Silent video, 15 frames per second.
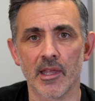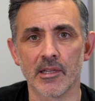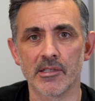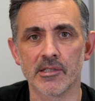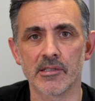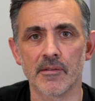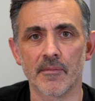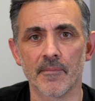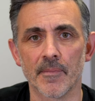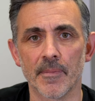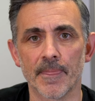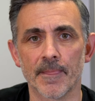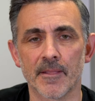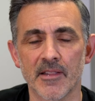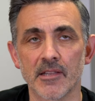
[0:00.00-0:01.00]
It's
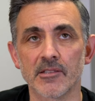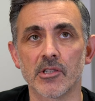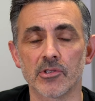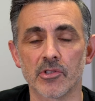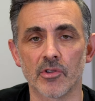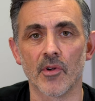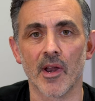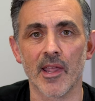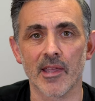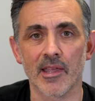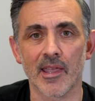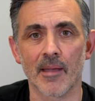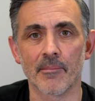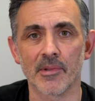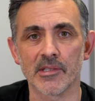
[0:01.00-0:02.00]
Sensor's great and
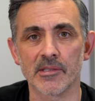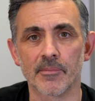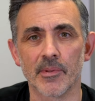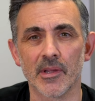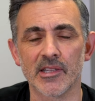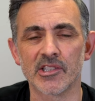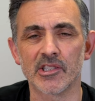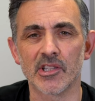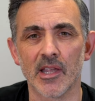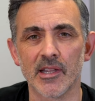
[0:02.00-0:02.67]
Gambit's, it's,